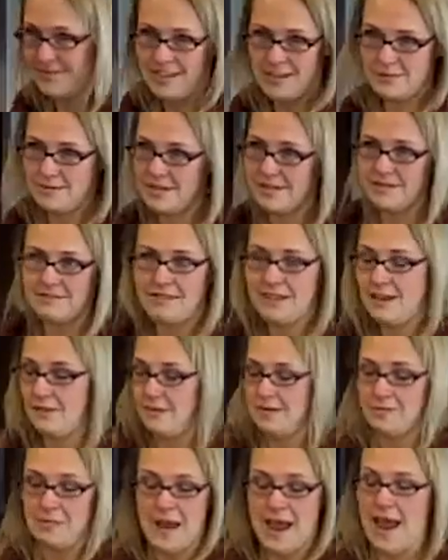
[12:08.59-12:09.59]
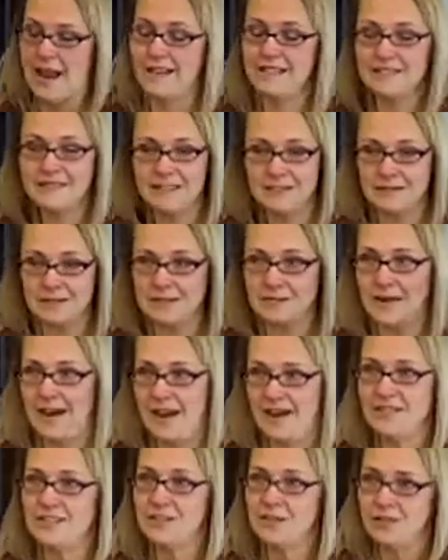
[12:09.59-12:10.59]
He was back. He was
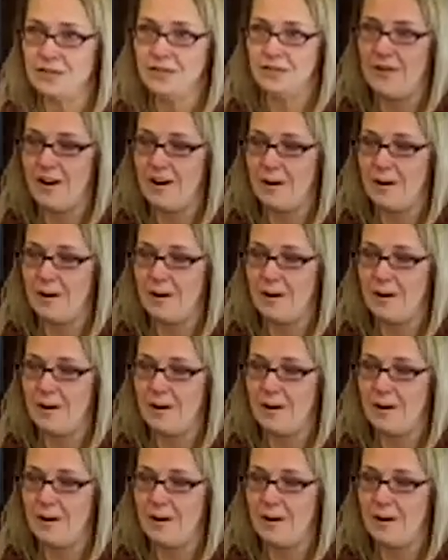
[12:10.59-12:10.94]
back to